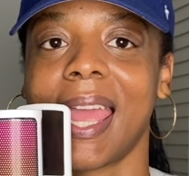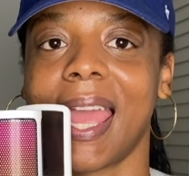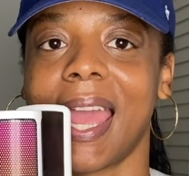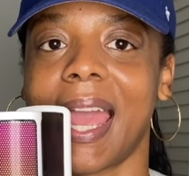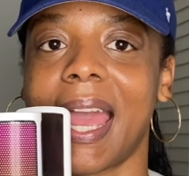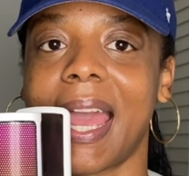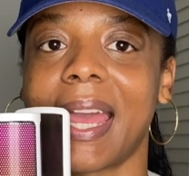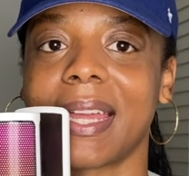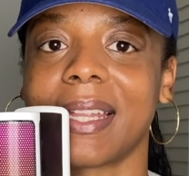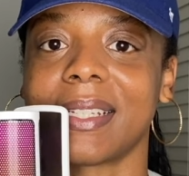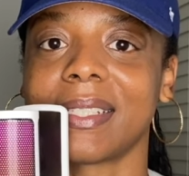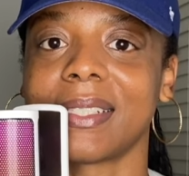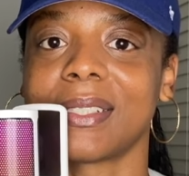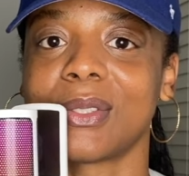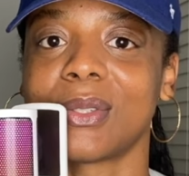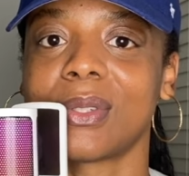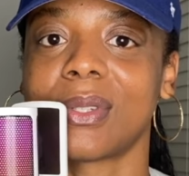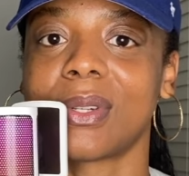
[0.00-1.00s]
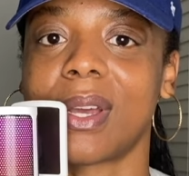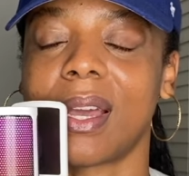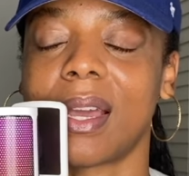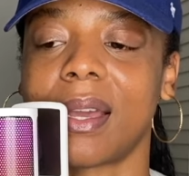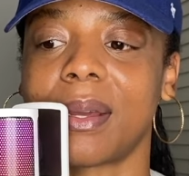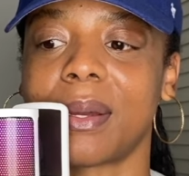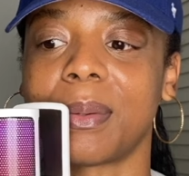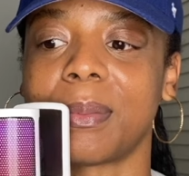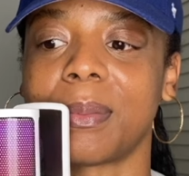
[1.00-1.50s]
at
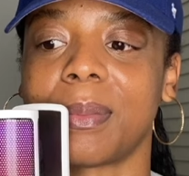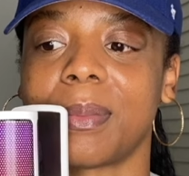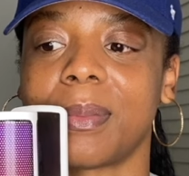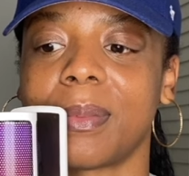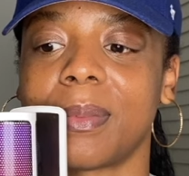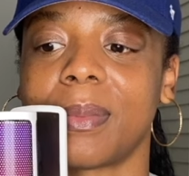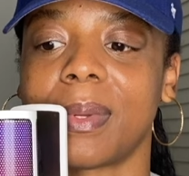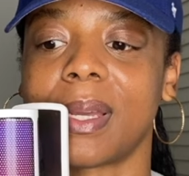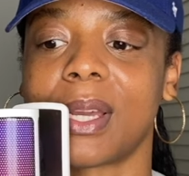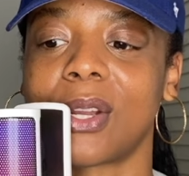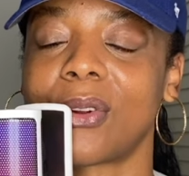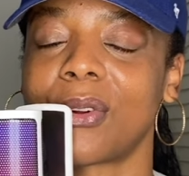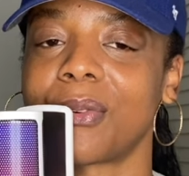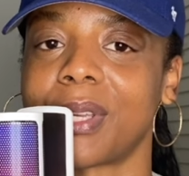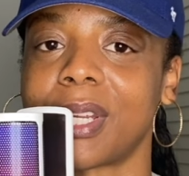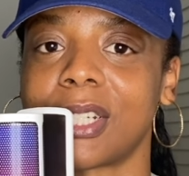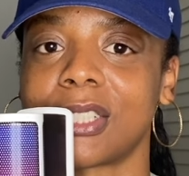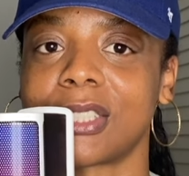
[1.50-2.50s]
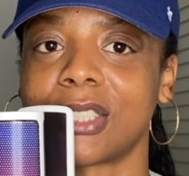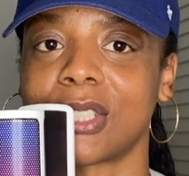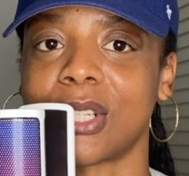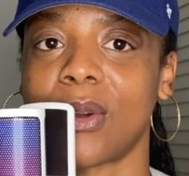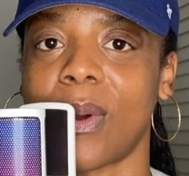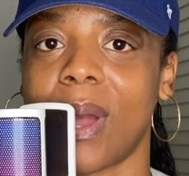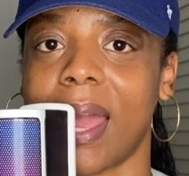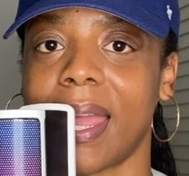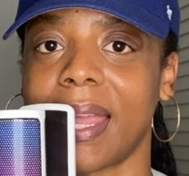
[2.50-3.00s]
um, a career.
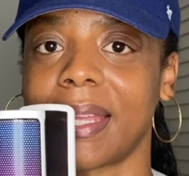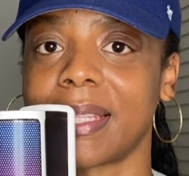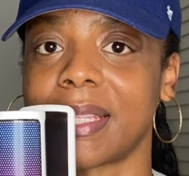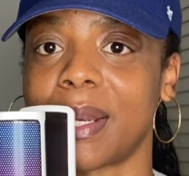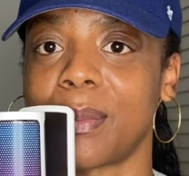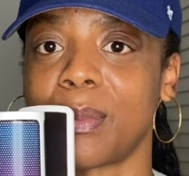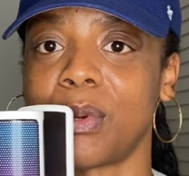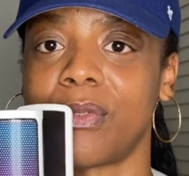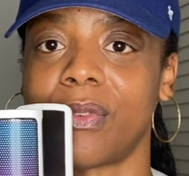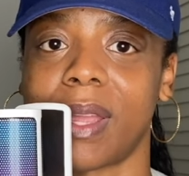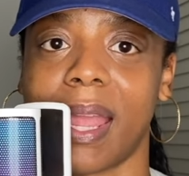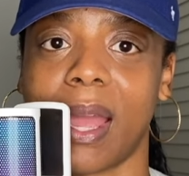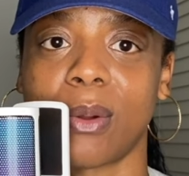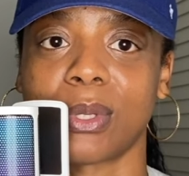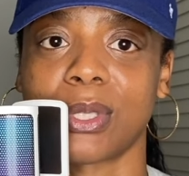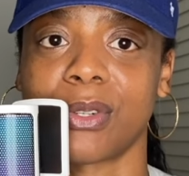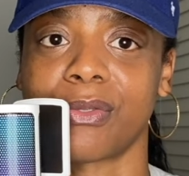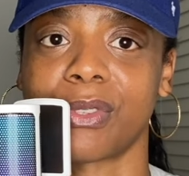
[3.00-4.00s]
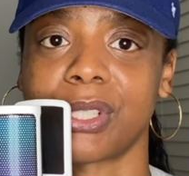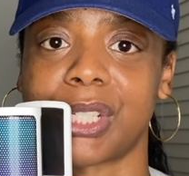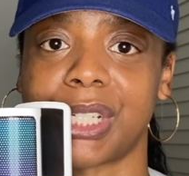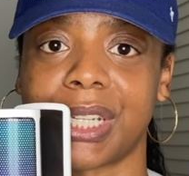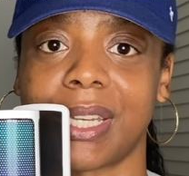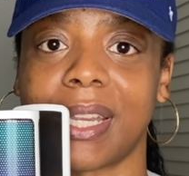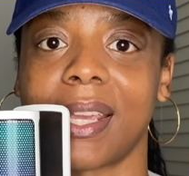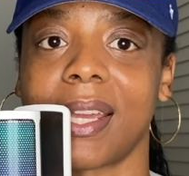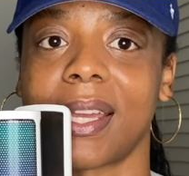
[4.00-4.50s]
So I ended up moving out to
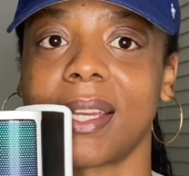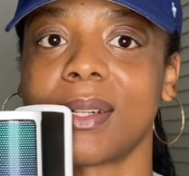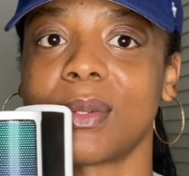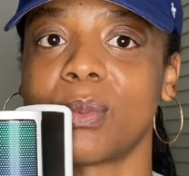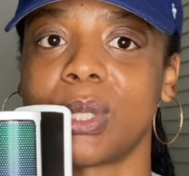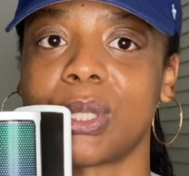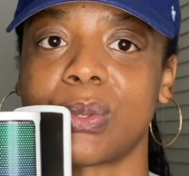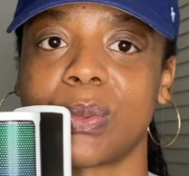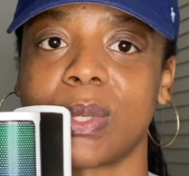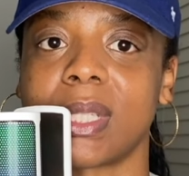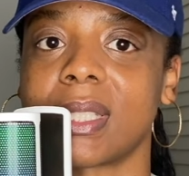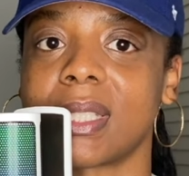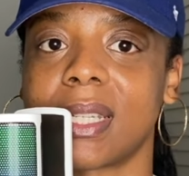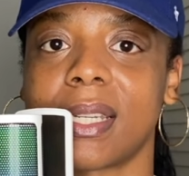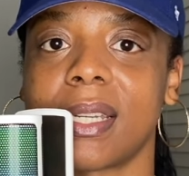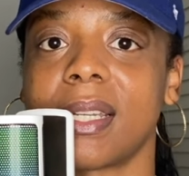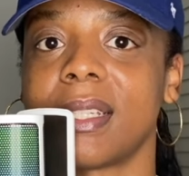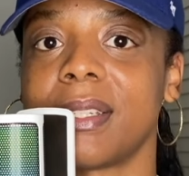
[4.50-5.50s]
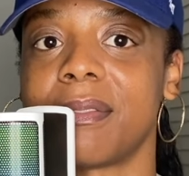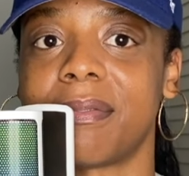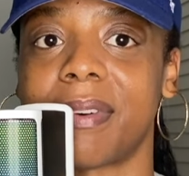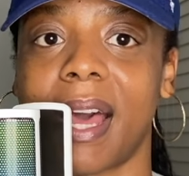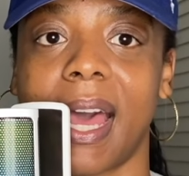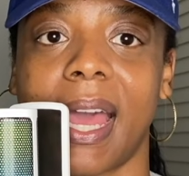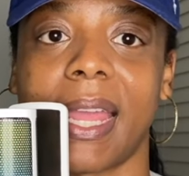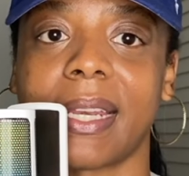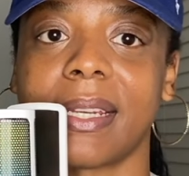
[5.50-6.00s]
Virginia, which was
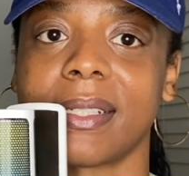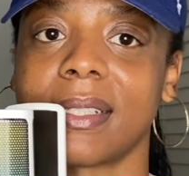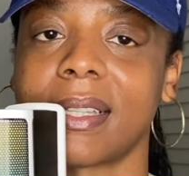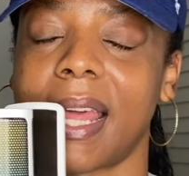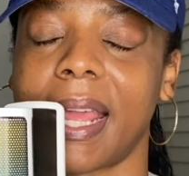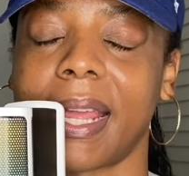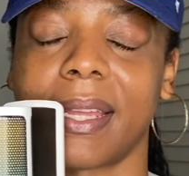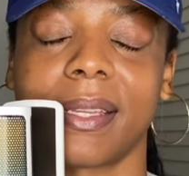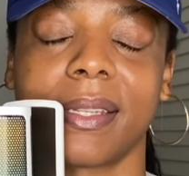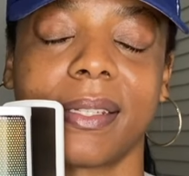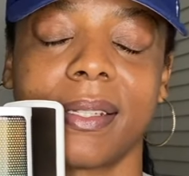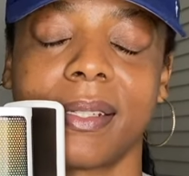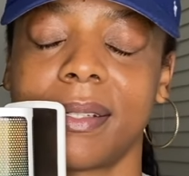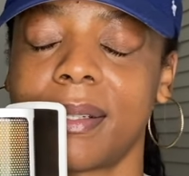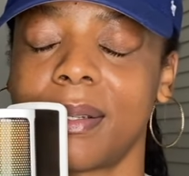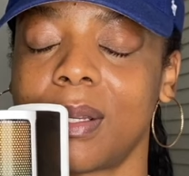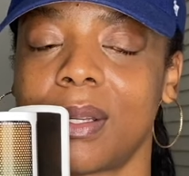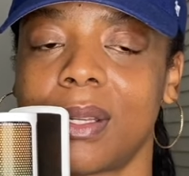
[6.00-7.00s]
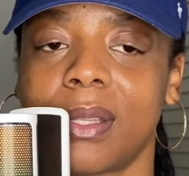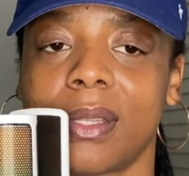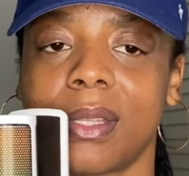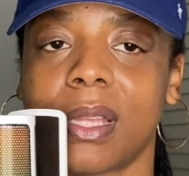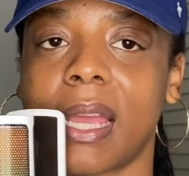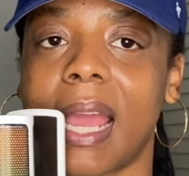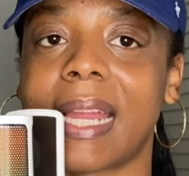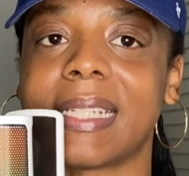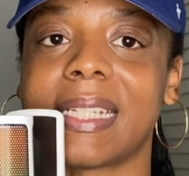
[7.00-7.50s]
divine. Like
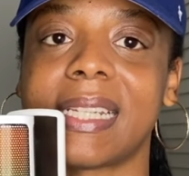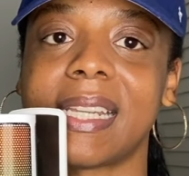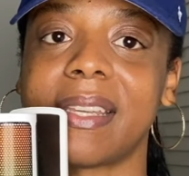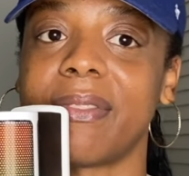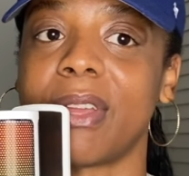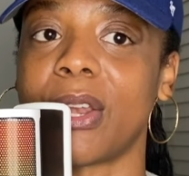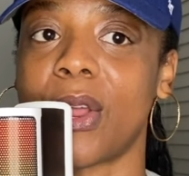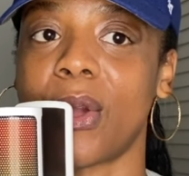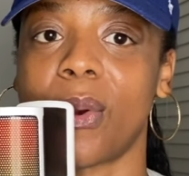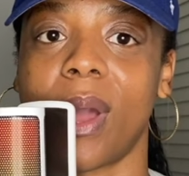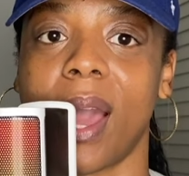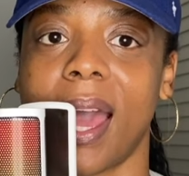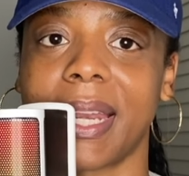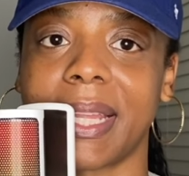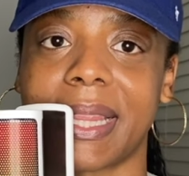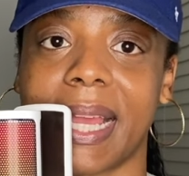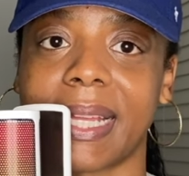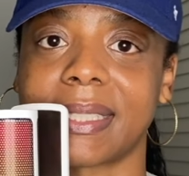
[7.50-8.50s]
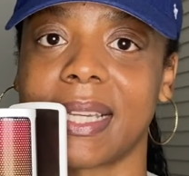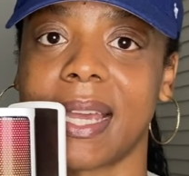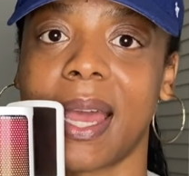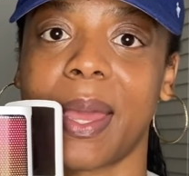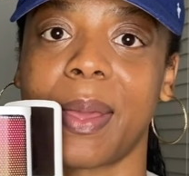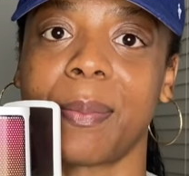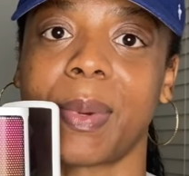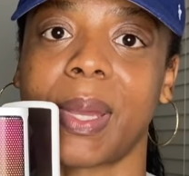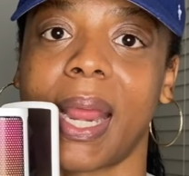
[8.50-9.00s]
I didn't even know God at that
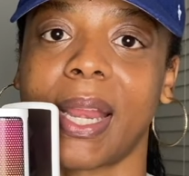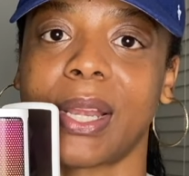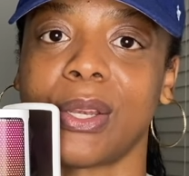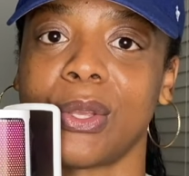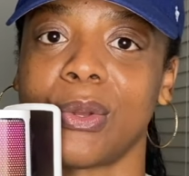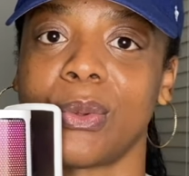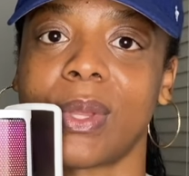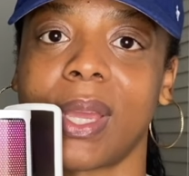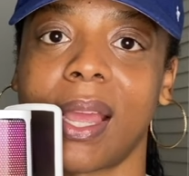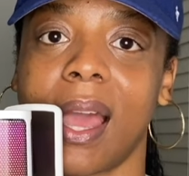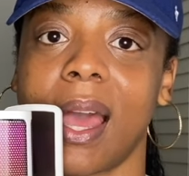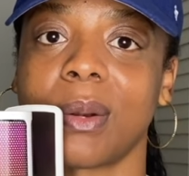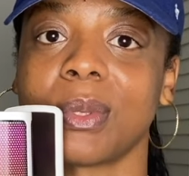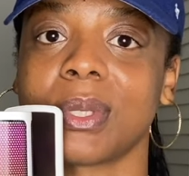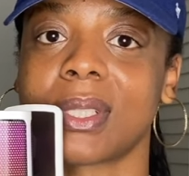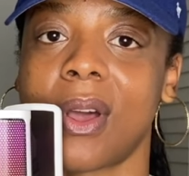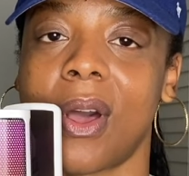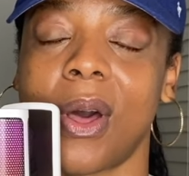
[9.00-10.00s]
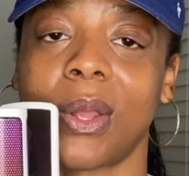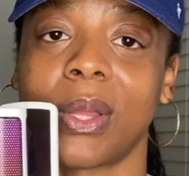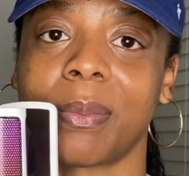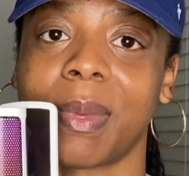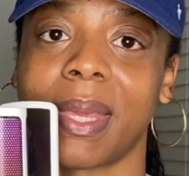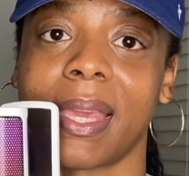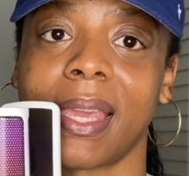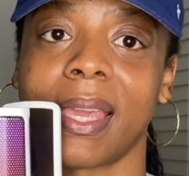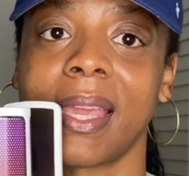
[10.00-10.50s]
time, but I knew that God was calling
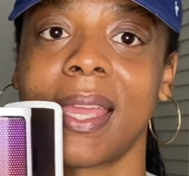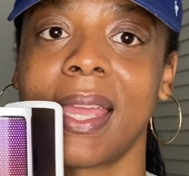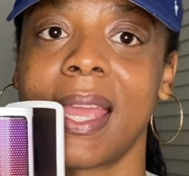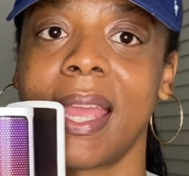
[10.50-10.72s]
me